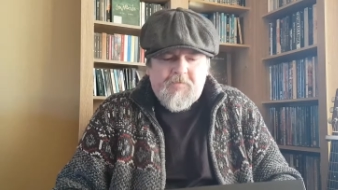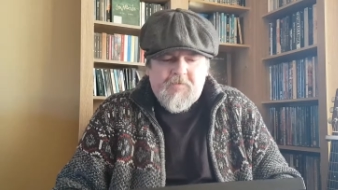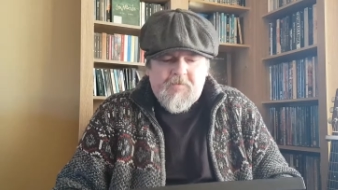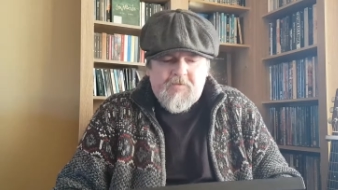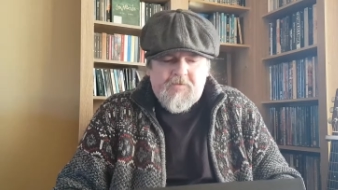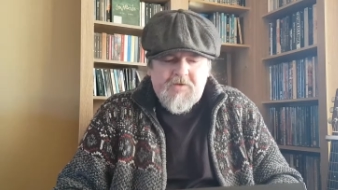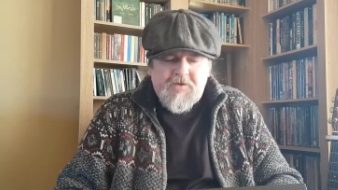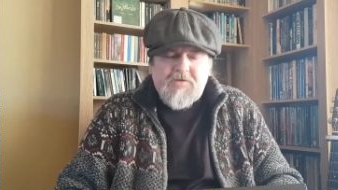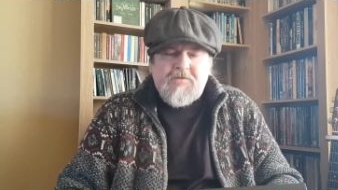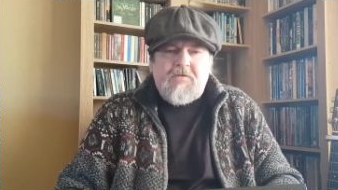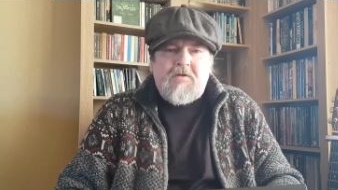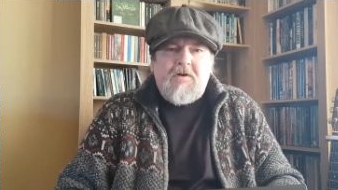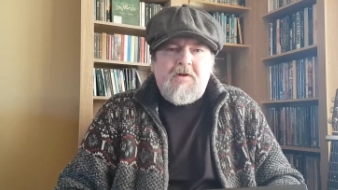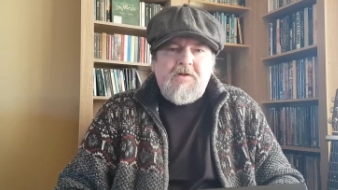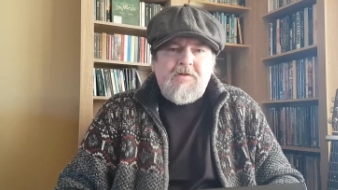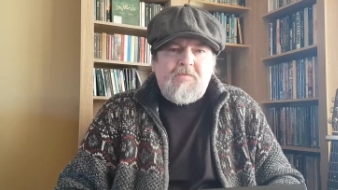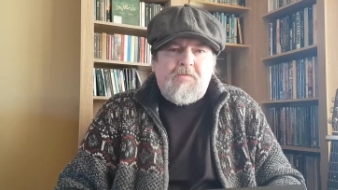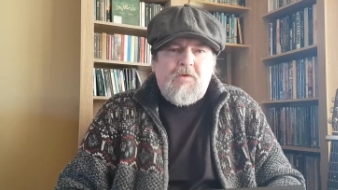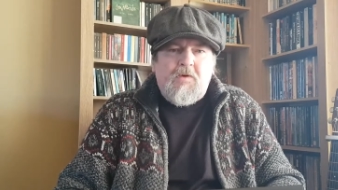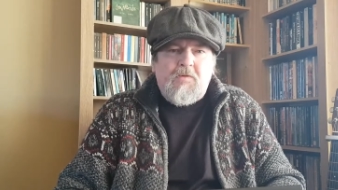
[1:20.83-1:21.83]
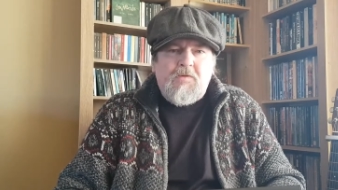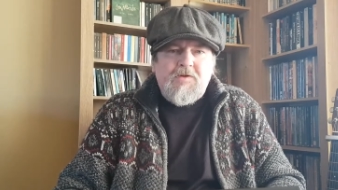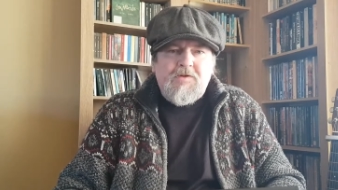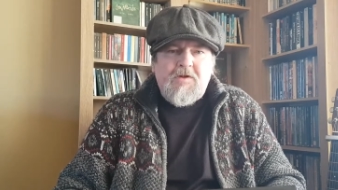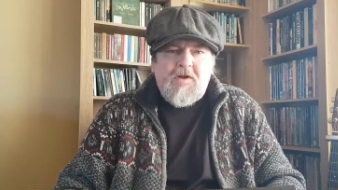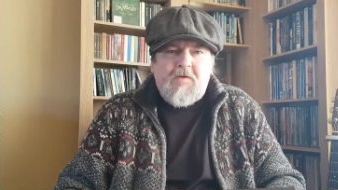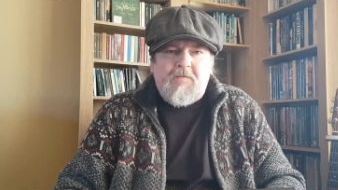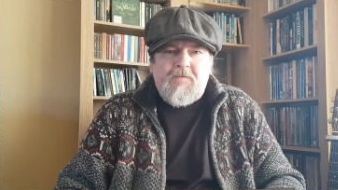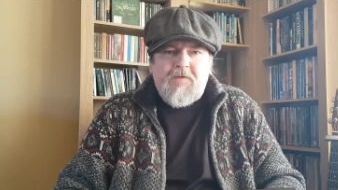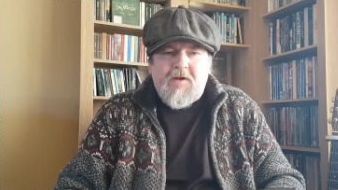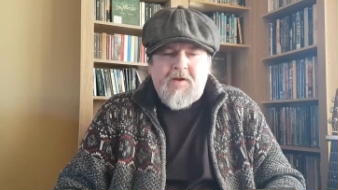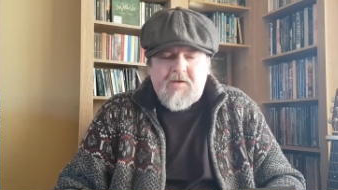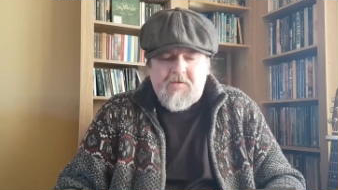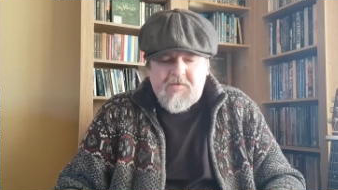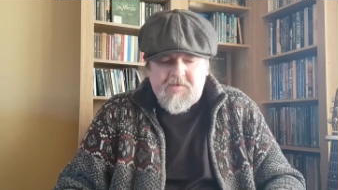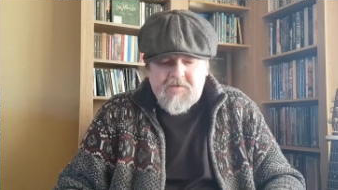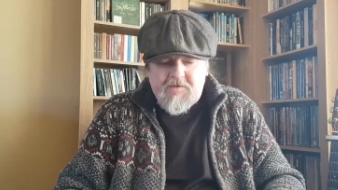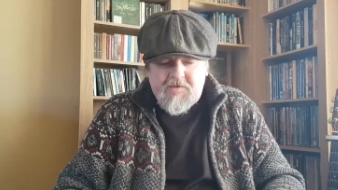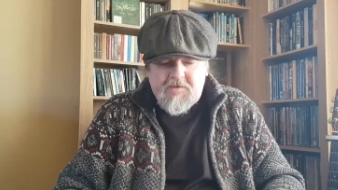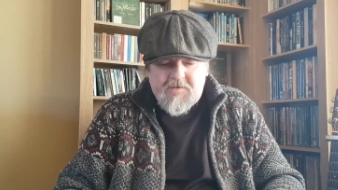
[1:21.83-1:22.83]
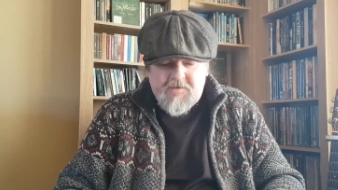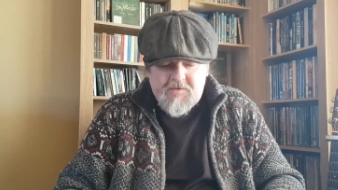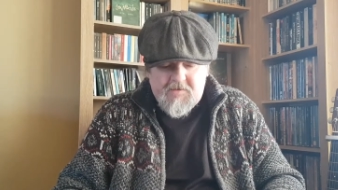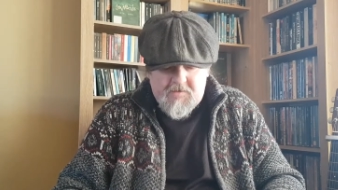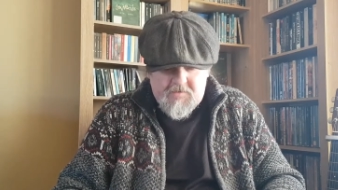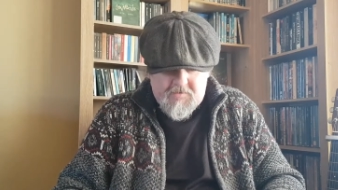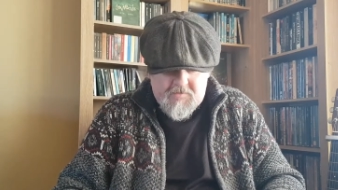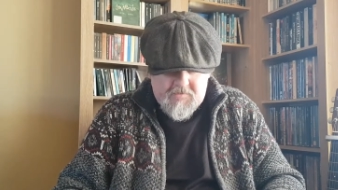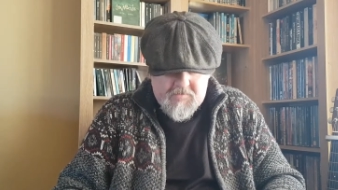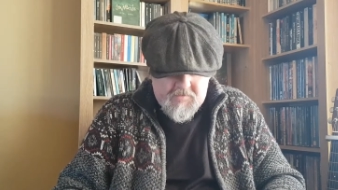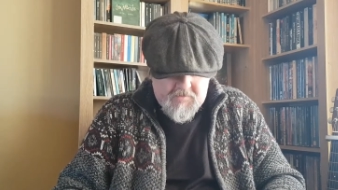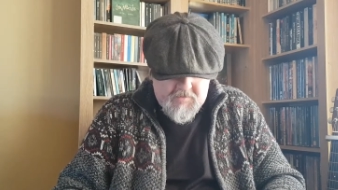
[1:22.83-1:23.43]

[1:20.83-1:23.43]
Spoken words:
Chris Squire's I've always loved, and it is his